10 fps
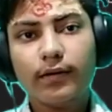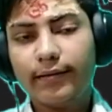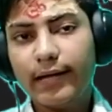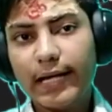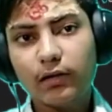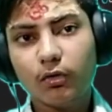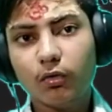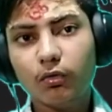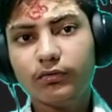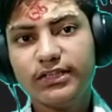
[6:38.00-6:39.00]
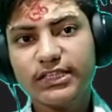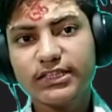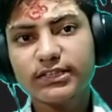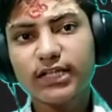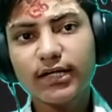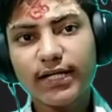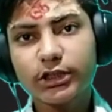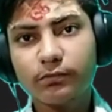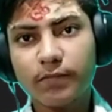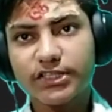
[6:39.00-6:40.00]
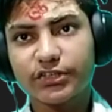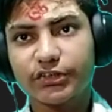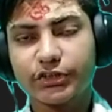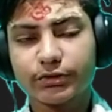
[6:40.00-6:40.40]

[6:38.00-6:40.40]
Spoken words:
Hello, this is a test message.